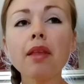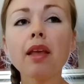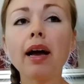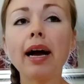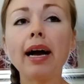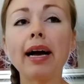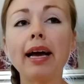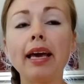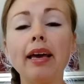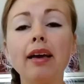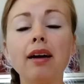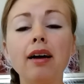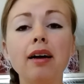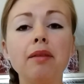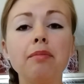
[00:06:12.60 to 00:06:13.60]

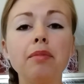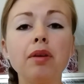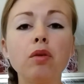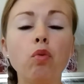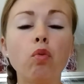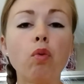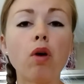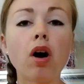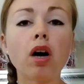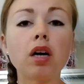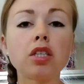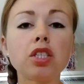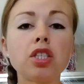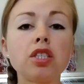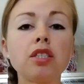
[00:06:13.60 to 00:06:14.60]
I
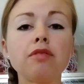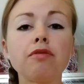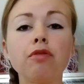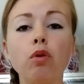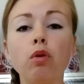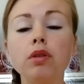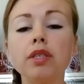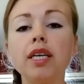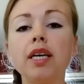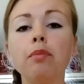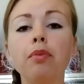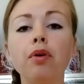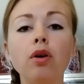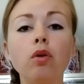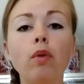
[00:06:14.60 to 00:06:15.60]
washed, folded,
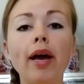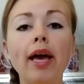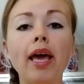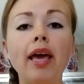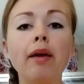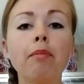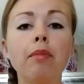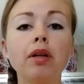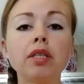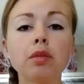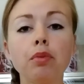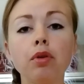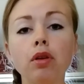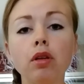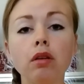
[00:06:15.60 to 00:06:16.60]
put away
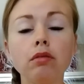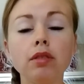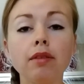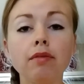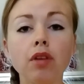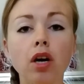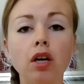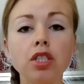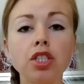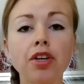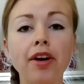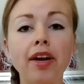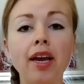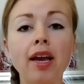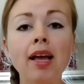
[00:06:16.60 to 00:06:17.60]
multiple loads of
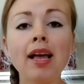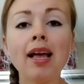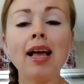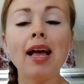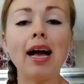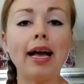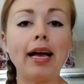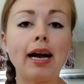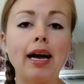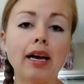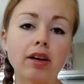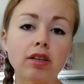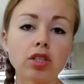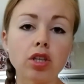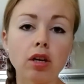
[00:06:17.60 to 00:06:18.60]
laundry. I
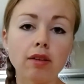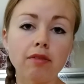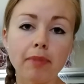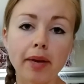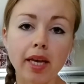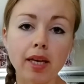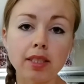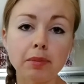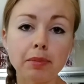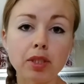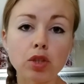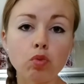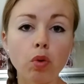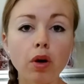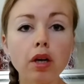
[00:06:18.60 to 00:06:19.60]
ironed all of my
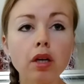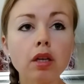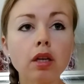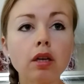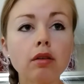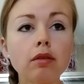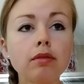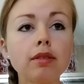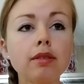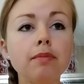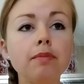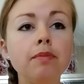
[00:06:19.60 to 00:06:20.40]
husband's work clothes.